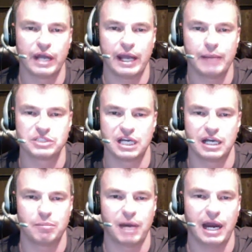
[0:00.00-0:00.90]
to
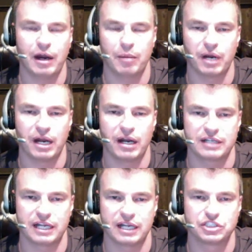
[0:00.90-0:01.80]
Amazon and buy our product
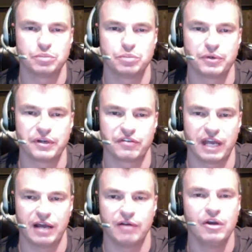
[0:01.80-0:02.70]
at a super
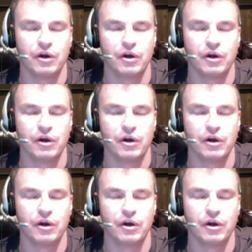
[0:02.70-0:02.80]
discount,